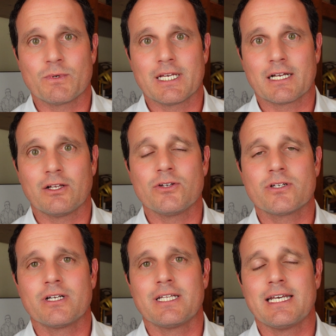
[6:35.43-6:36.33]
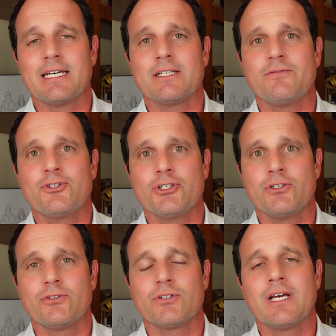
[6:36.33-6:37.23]
get closer to the end of
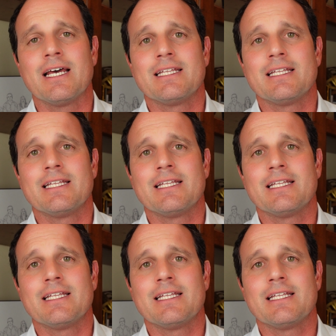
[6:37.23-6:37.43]
June